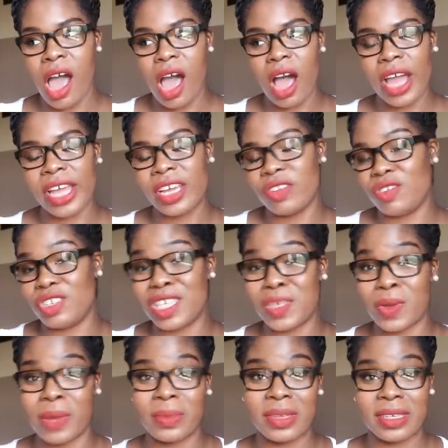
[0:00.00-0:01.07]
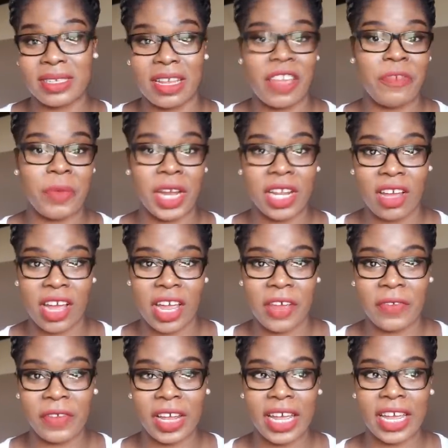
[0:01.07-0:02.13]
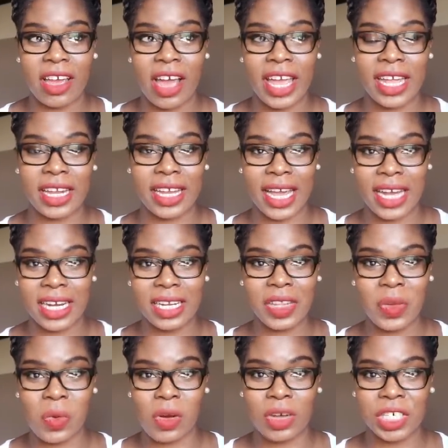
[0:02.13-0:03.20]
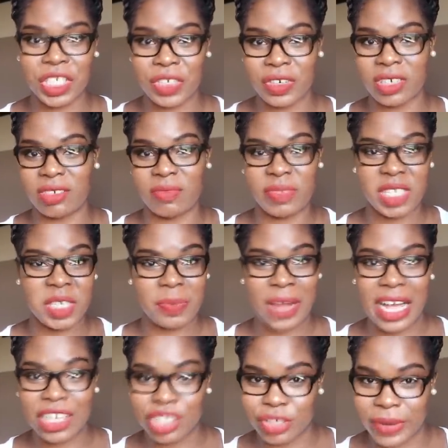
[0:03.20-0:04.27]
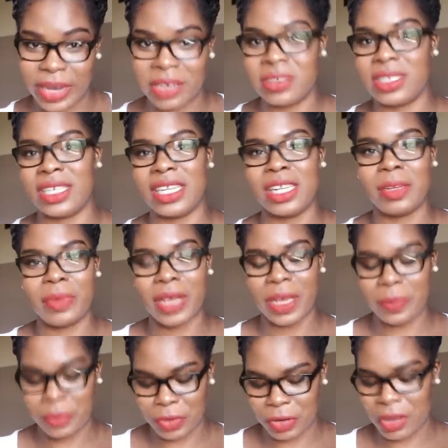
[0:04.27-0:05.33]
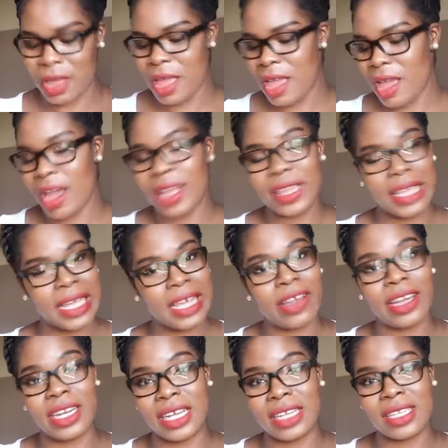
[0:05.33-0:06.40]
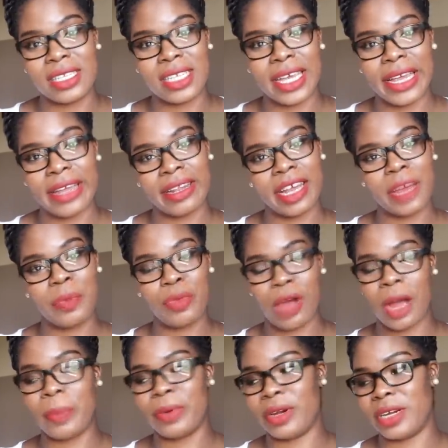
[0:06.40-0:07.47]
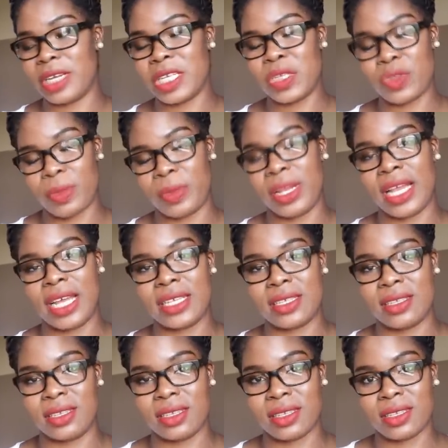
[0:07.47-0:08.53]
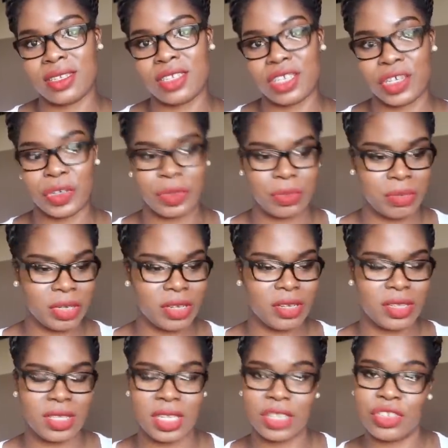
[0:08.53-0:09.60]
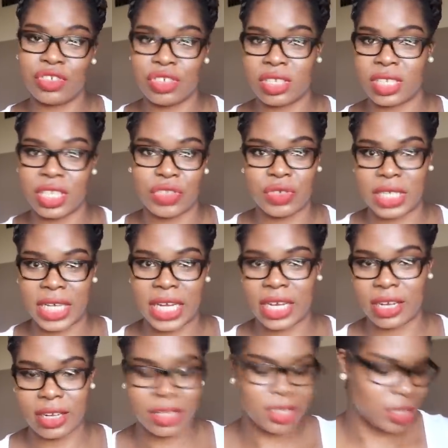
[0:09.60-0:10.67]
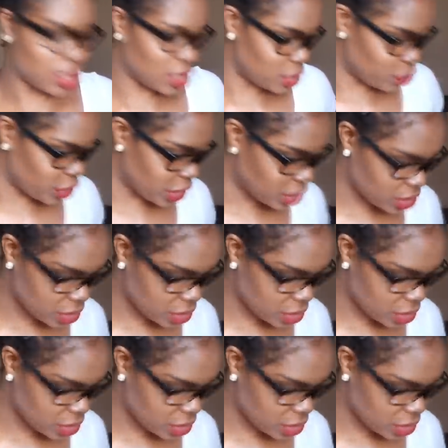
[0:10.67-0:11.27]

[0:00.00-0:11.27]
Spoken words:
I couldn't swim to save my life. Like, I can get in the water and splash around a little bit, but I think I need to take like proper swimming lessons soon because it's ridiculous at this rate.